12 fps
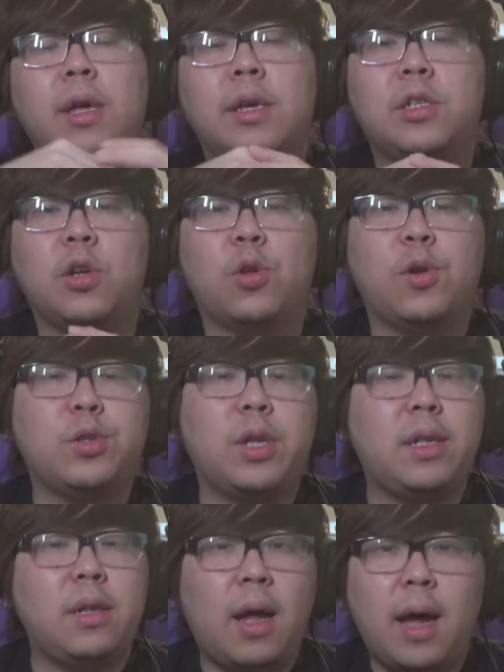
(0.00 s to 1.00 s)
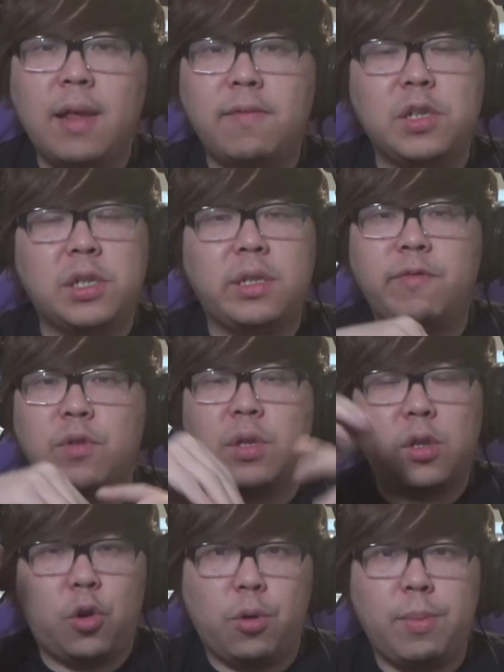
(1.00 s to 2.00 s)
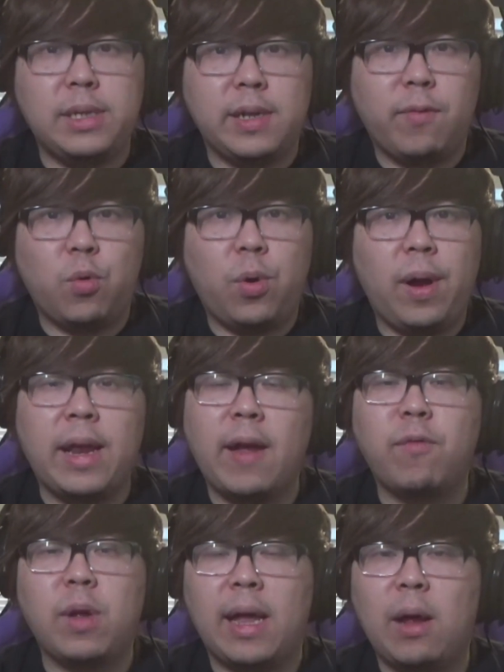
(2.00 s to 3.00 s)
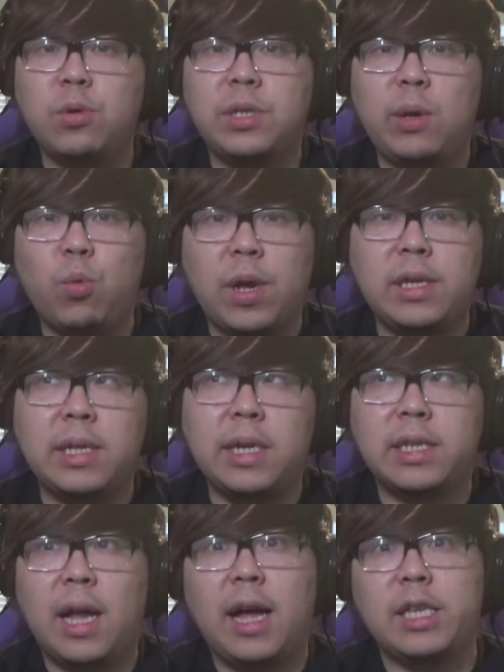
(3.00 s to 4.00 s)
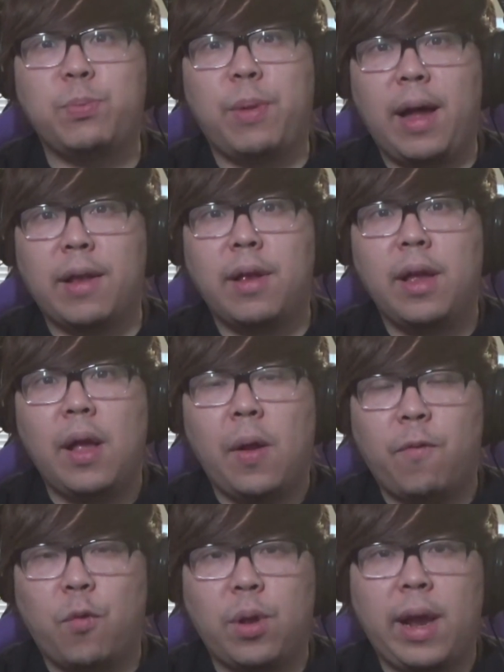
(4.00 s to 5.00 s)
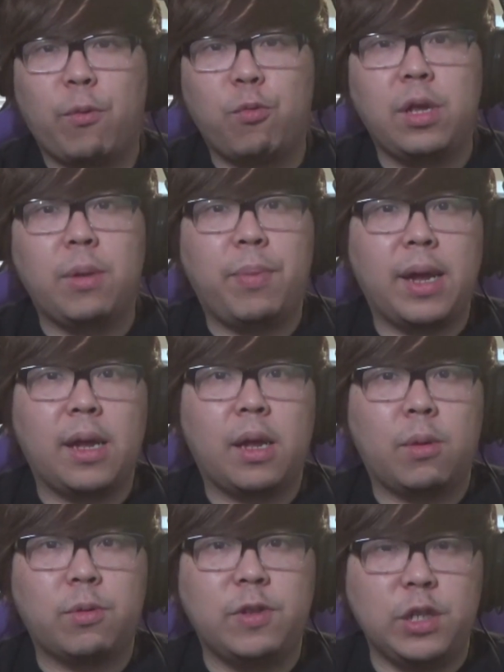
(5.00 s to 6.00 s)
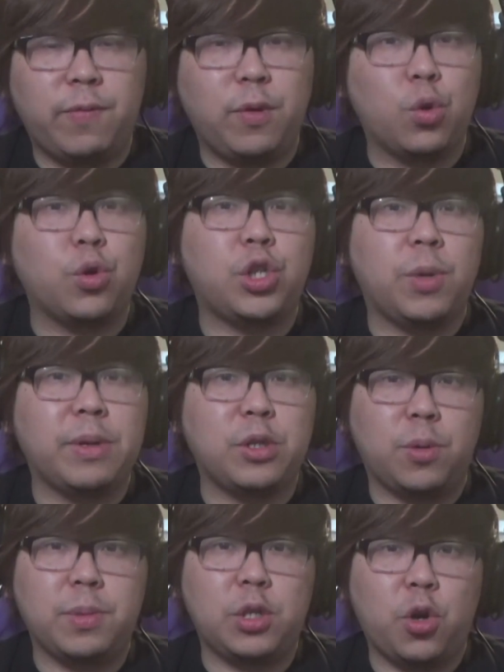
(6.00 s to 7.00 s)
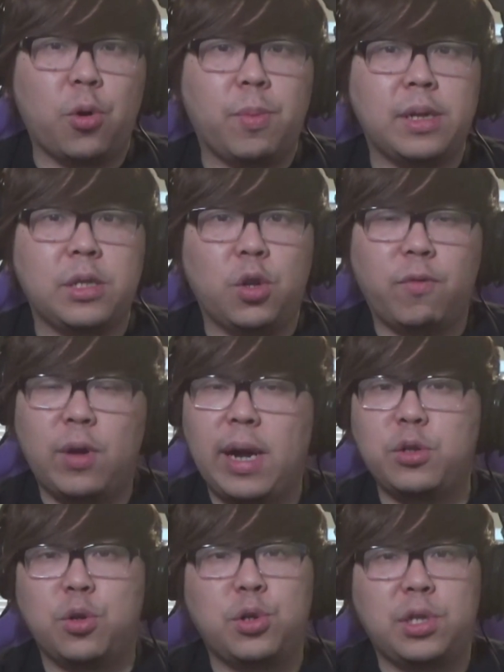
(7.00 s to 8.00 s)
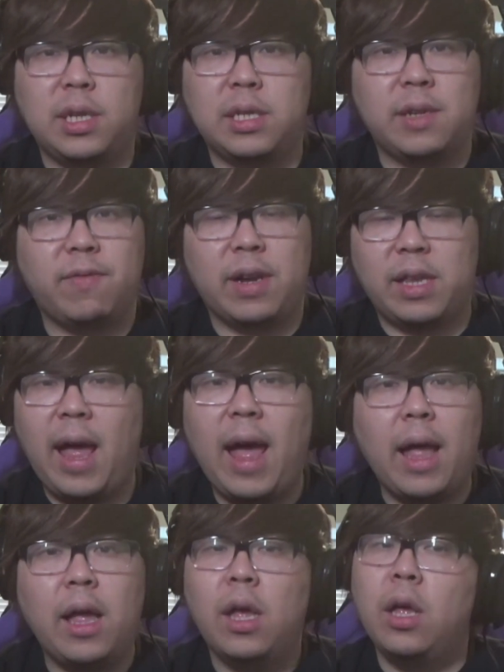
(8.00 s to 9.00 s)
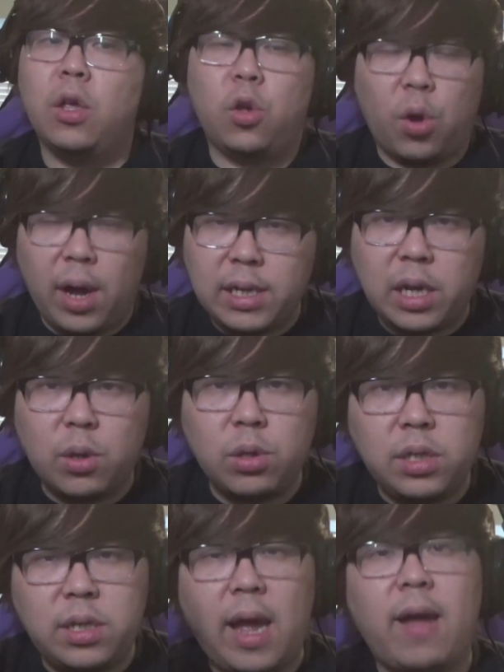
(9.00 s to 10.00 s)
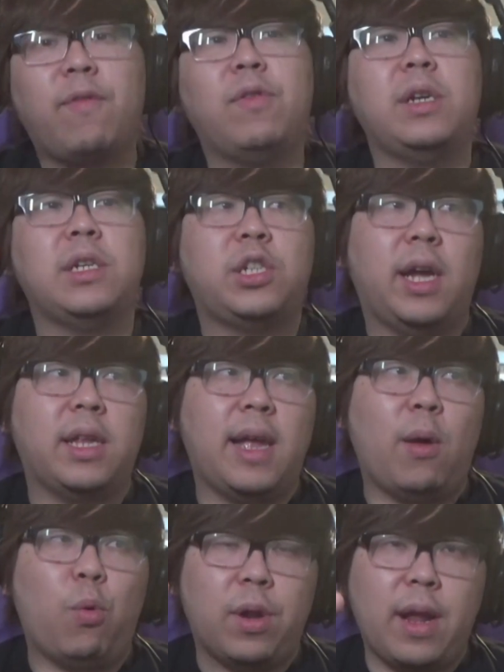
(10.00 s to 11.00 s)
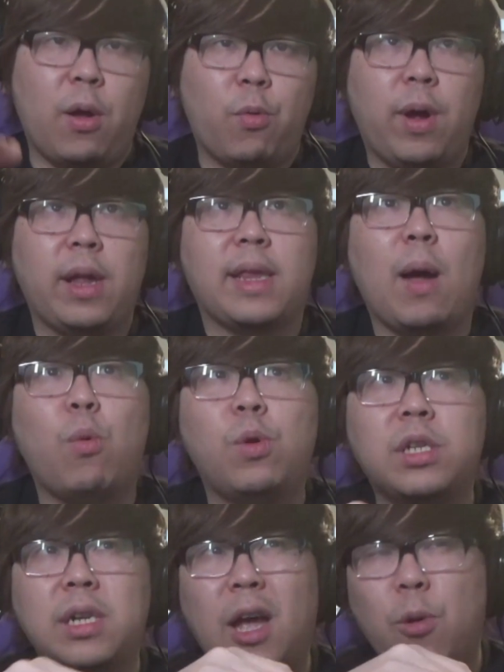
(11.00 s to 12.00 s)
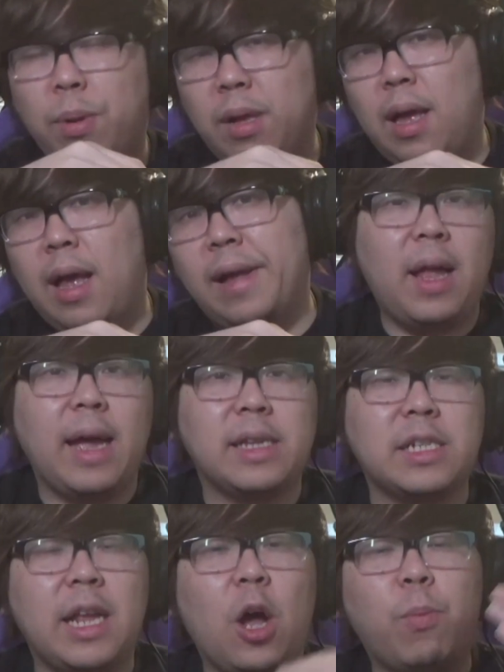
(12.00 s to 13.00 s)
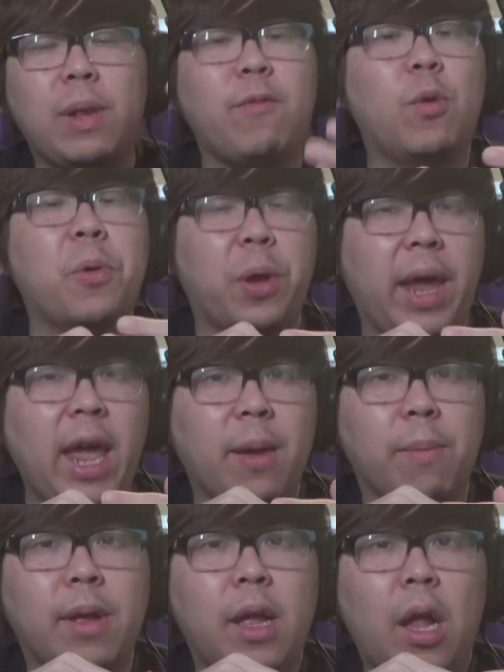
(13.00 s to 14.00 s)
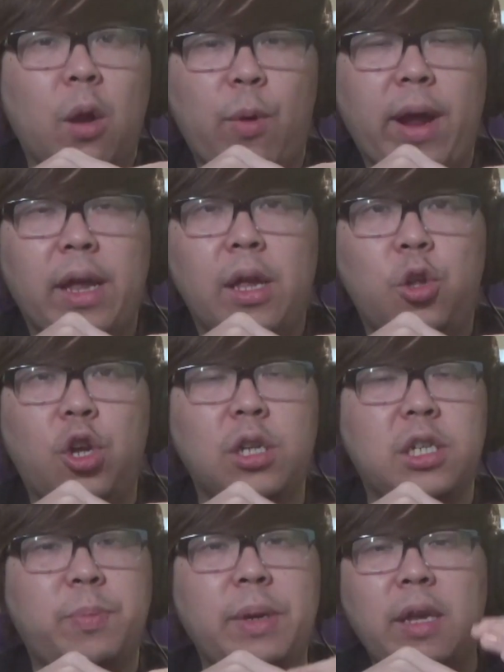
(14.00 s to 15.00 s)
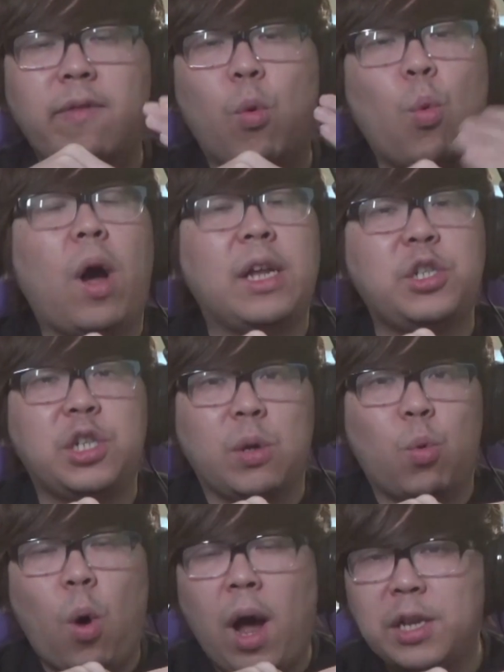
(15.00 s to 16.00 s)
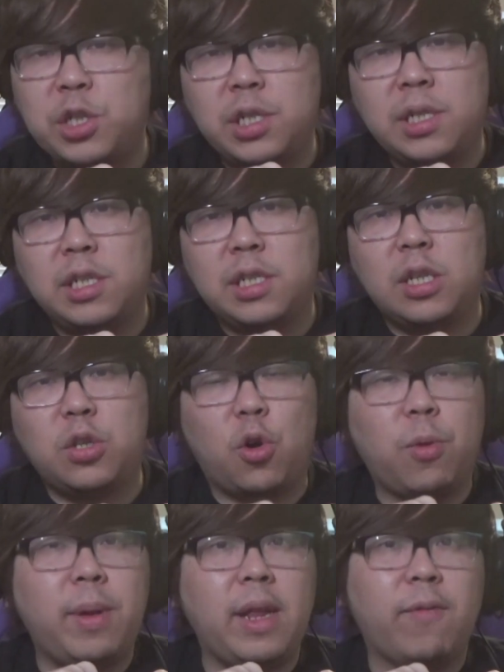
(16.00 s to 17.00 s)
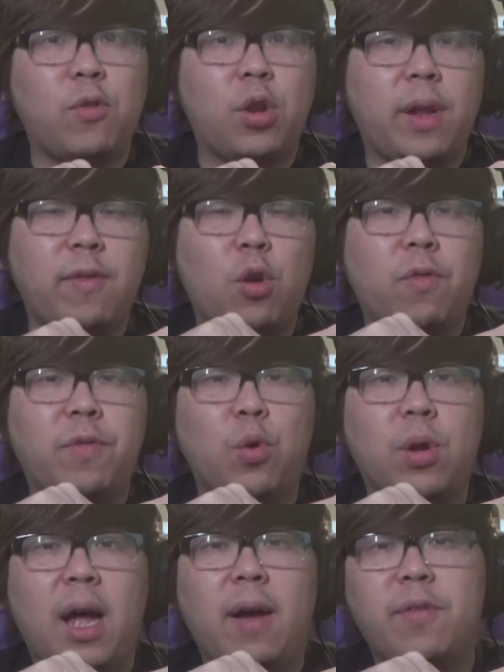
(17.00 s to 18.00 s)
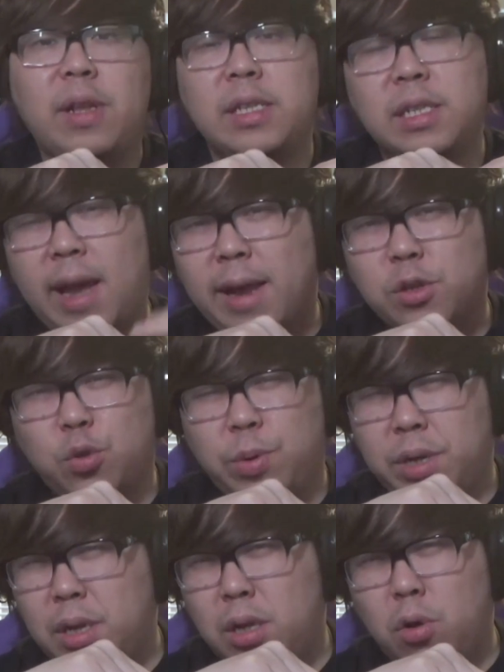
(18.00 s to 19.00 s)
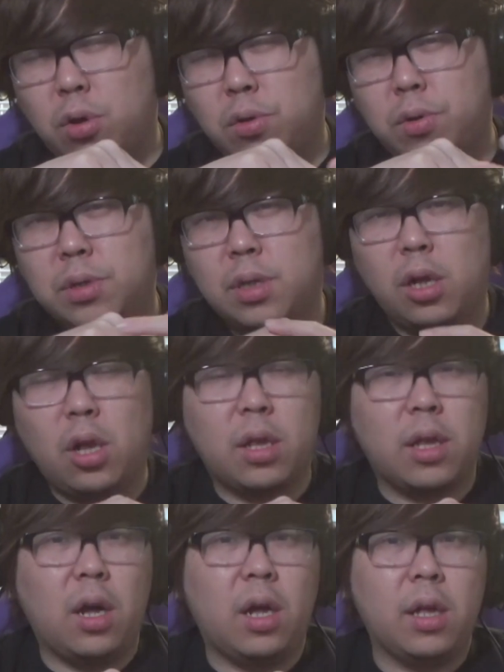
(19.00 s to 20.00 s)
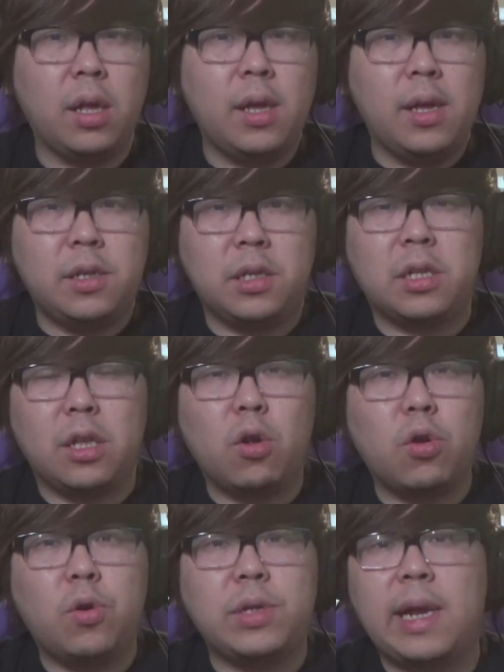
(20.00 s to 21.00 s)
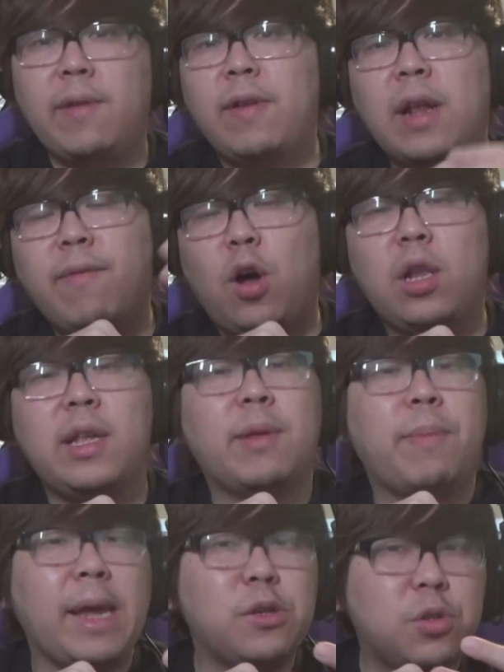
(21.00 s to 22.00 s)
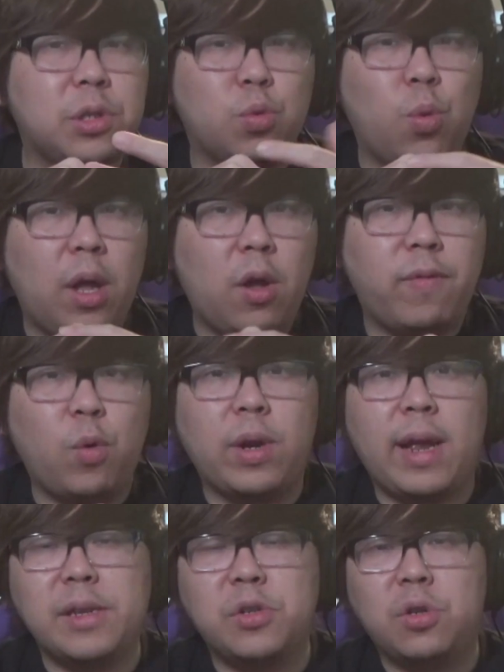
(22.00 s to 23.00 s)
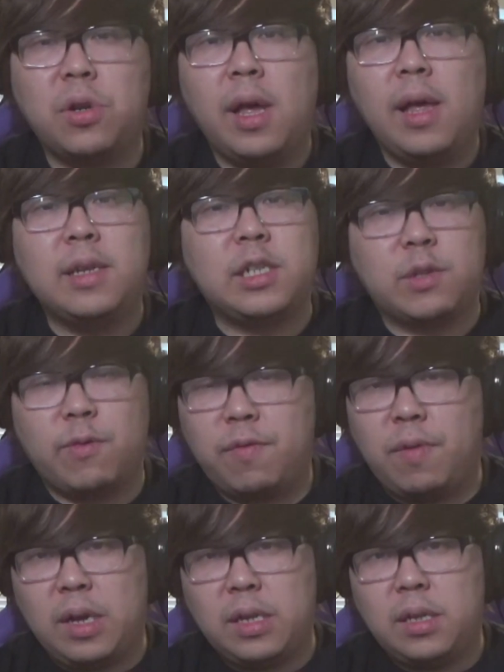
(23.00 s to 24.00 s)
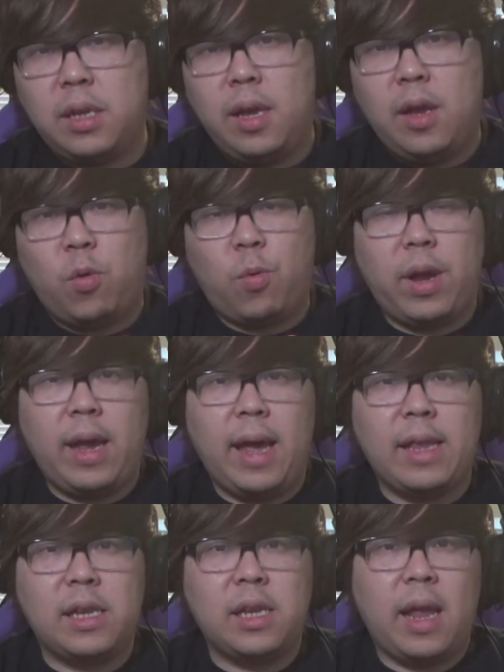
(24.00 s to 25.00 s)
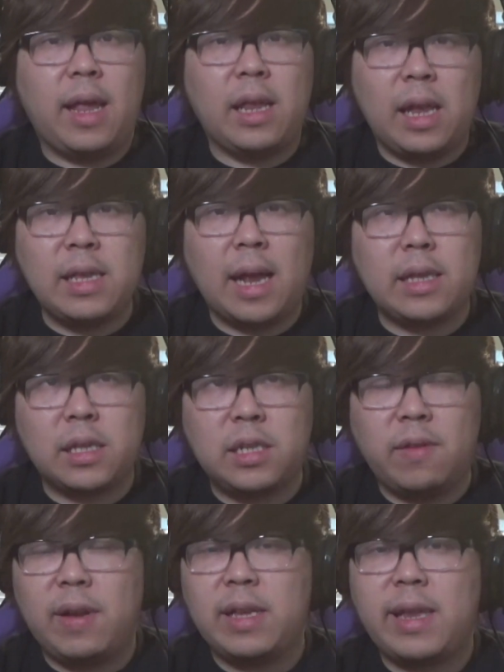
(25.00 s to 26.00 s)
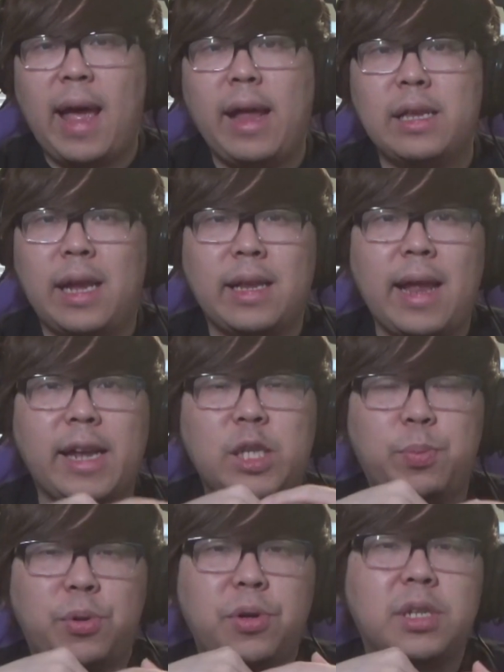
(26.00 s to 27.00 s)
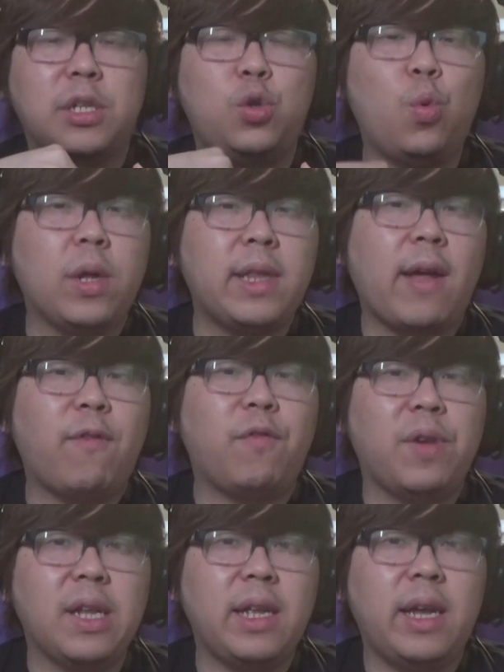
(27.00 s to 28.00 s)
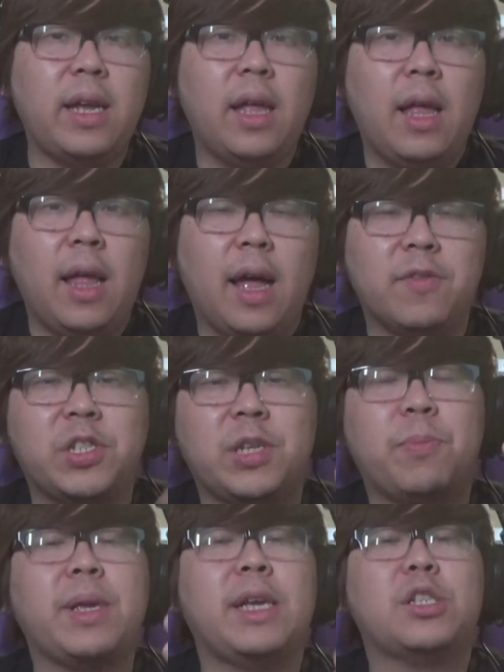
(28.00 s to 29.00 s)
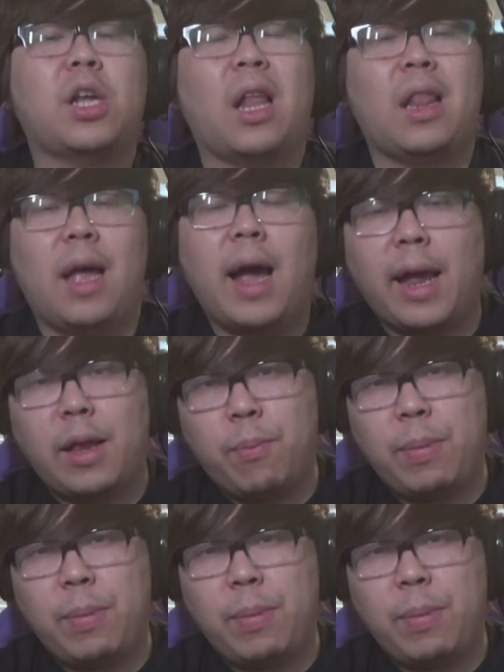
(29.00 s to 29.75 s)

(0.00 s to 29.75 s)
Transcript: So there's a lot of just different tournaments everywhere, and I would say Wednesday is the hot spot for like really big just viewership in terms of tournaments. So if you guys are interested in stuff like that, you guys can definitely check that one out, right? That one's gonna help a lot. It's gonna help level up your game, right? You could just be even watching just the tournament if you don't feel confident into entering the locals, the just the locals. They even have online majors as well if you want to enter just for fun, right? And that stuff like that experience, because you want that feeling of something is on the line.